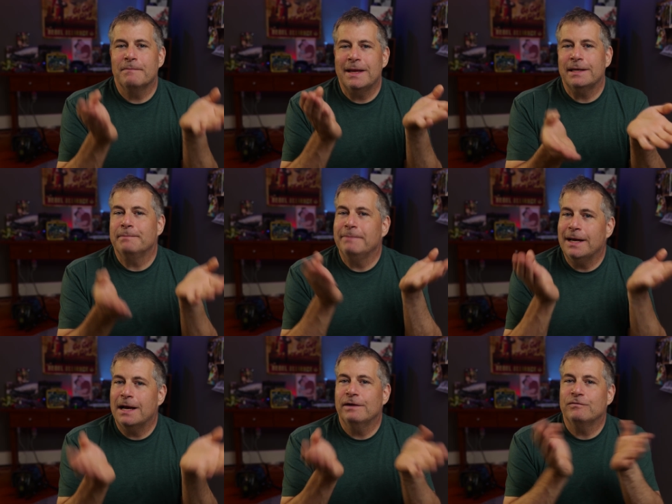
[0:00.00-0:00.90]
meant it
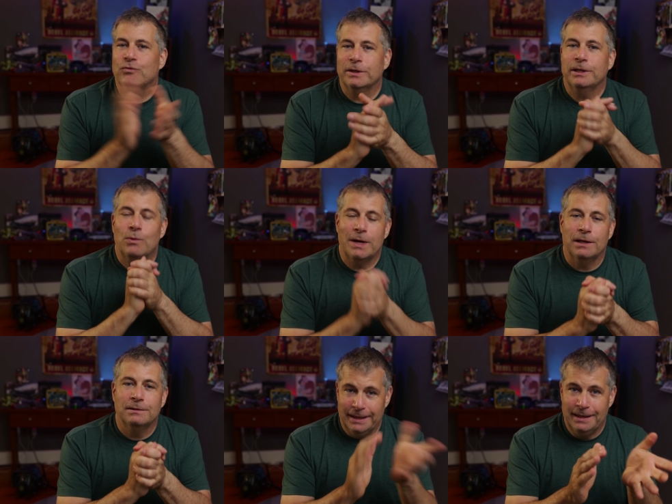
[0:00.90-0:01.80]
behaved really
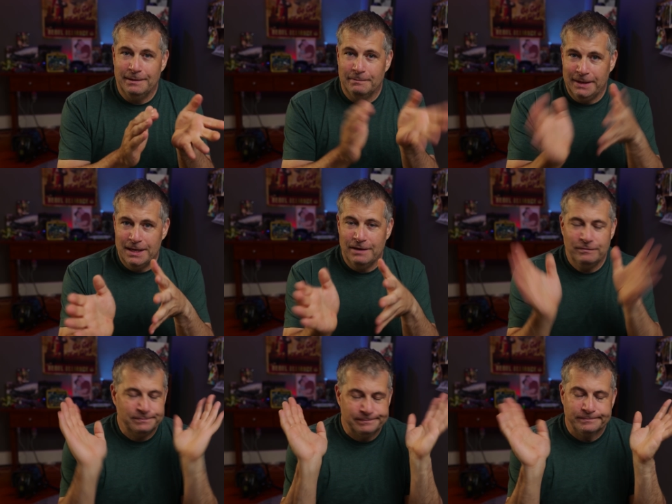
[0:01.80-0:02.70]
well. Get it? Behaved?
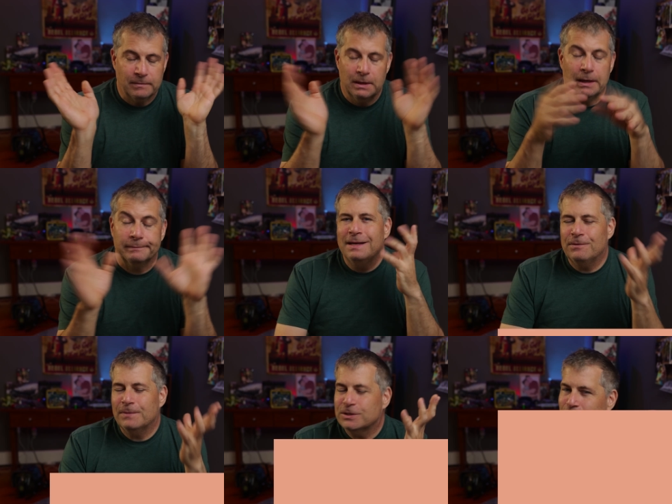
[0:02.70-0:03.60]
Right.
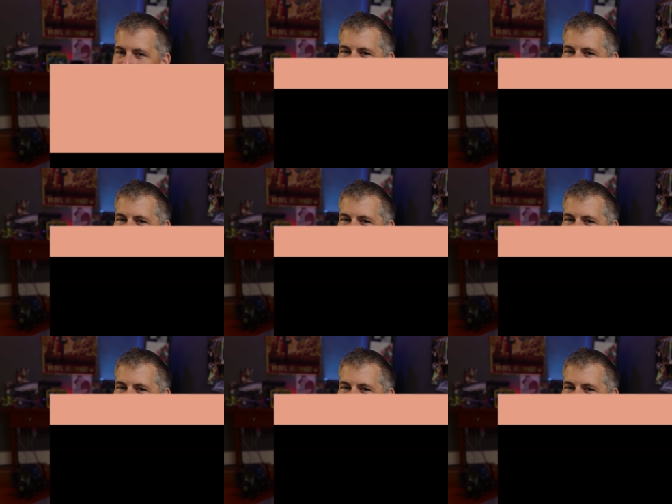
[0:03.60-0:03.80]
Now, as great